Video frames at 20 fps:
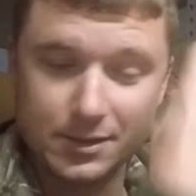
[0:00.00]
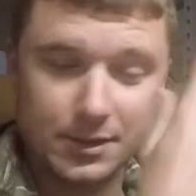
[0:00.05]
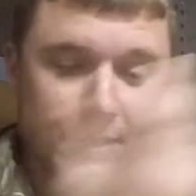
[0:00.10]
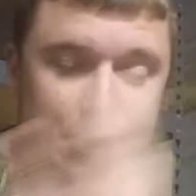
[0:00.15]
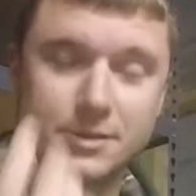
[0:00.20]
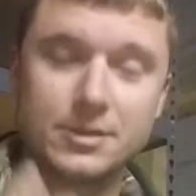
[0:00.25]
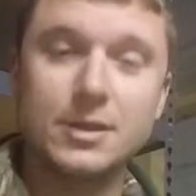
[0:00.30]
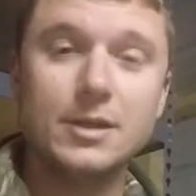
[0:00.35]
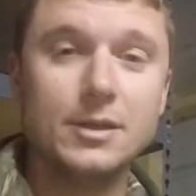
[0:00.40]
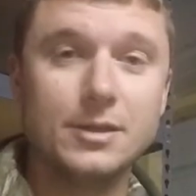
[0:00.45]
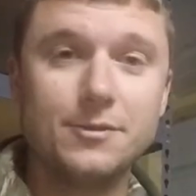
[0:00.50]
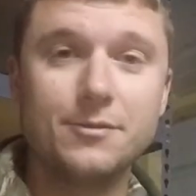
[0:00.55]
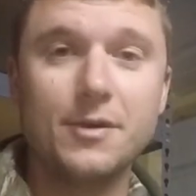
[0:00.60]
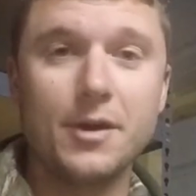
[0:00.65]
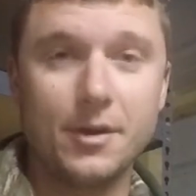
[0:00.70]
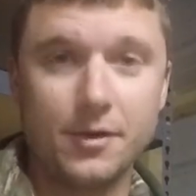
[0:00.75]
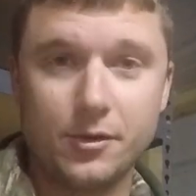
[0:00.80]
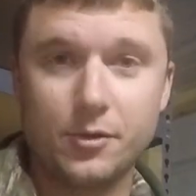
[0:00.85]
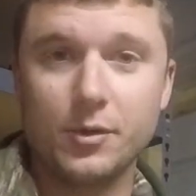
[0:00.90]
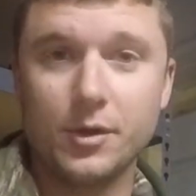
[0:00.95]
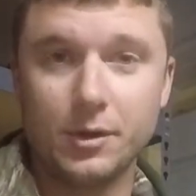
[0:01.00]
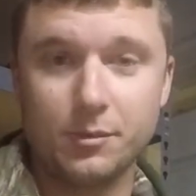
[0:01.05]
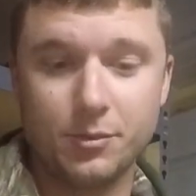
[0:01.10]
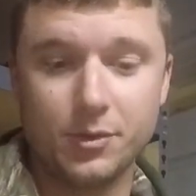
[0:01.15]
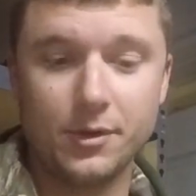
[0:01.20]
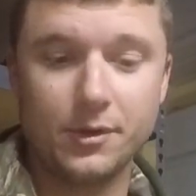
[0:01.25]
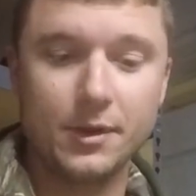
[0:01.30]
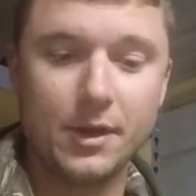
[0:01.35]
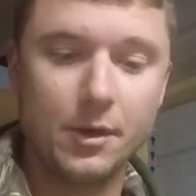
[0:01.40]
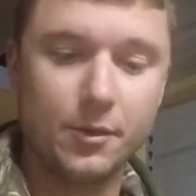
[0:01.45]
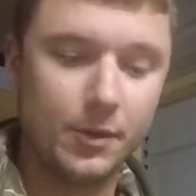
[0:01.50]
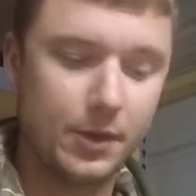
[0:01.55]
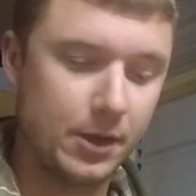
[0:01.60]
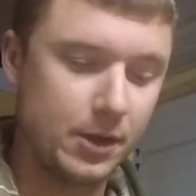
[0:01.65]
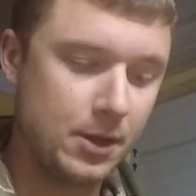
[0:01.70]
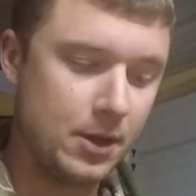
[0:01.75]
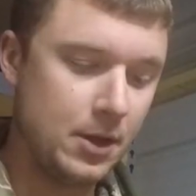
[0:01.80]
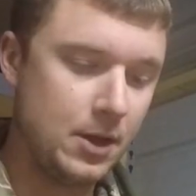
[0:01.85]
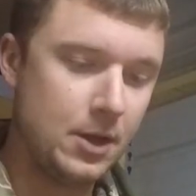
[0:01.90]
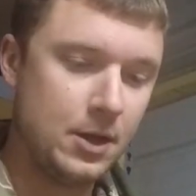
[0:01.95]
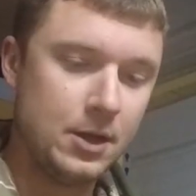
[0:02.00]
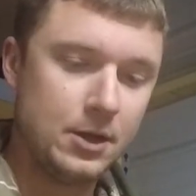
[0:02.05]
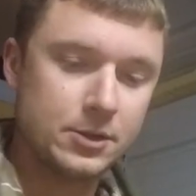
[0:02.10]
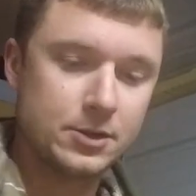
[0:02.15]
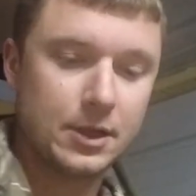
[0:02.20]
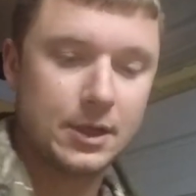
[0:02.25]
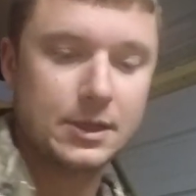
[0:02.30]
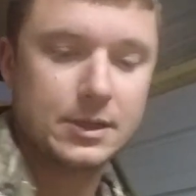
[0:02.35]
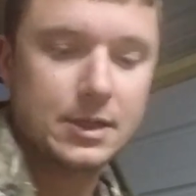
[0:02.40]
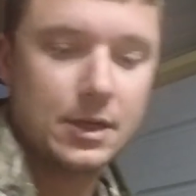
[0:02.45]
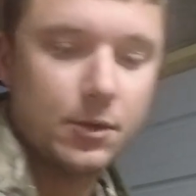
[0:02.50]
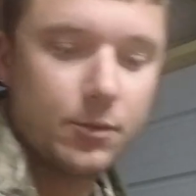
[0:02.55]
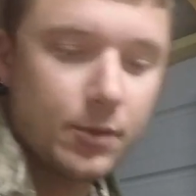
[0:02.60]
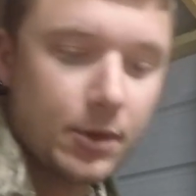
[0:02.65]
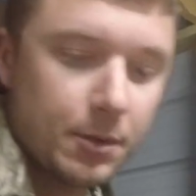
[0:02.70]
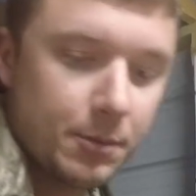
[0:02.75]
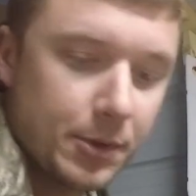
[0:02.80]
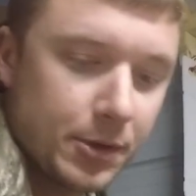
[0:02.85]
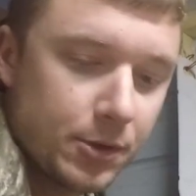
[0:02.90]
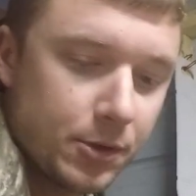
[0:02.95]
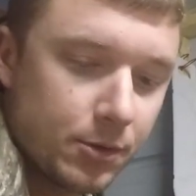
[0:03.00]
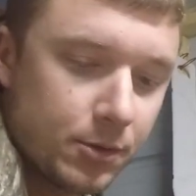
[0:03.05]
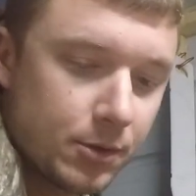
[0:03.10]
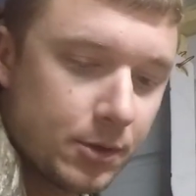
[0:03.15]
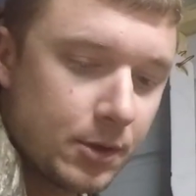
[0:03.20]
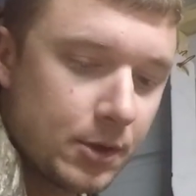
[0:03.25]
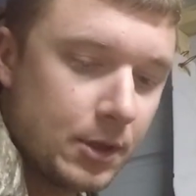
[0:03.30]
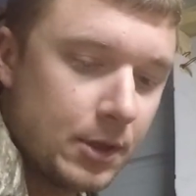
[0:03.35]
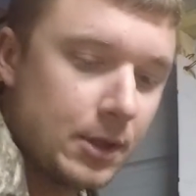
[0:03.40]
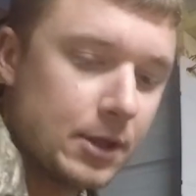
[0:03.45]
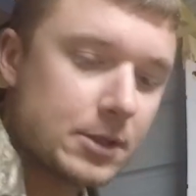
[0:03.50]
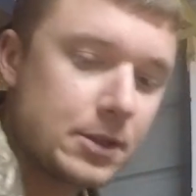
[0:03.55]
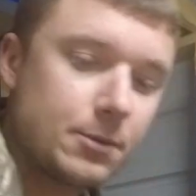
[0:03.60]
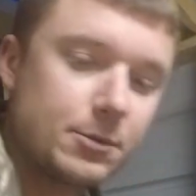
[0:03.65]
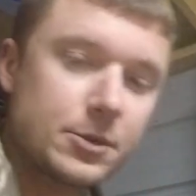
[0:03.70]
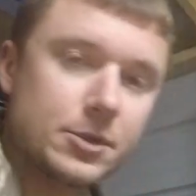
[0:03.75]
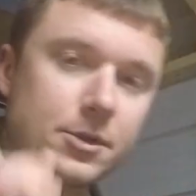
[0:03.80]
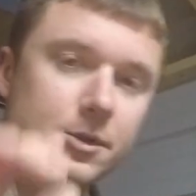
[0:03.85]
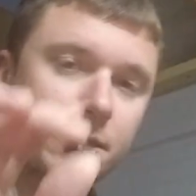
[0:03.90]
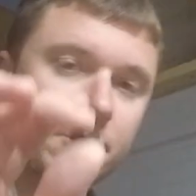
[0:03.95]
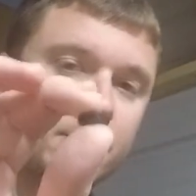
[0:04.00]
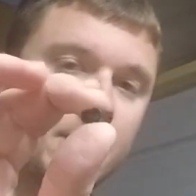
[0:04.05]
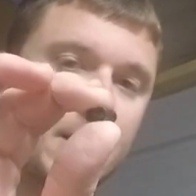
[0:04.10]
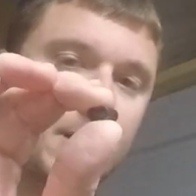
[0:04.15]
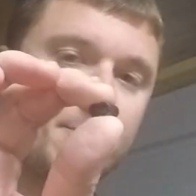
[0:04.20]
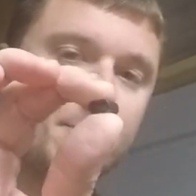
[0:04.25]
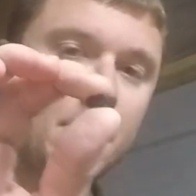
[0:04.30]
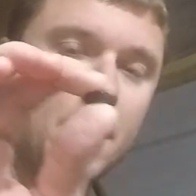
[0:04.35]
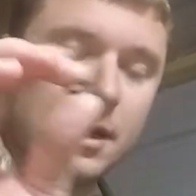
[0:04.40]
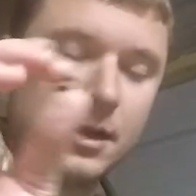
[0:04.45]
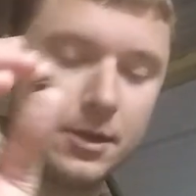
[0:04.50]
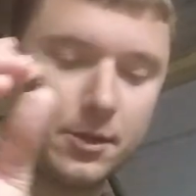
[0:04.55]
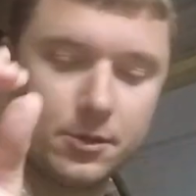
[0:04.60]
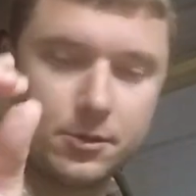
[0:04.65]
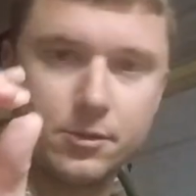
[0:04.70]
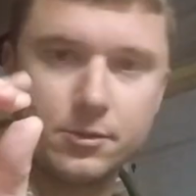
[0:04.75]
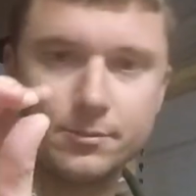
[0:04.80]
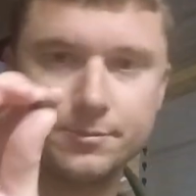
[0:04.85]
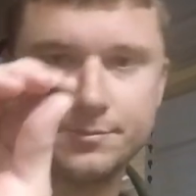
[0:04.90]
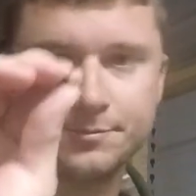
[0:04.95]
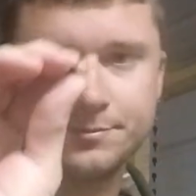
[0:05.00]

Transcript: It's it's very quick, put it that way. So like I said, what I'm going to do is I'm just going to grab my little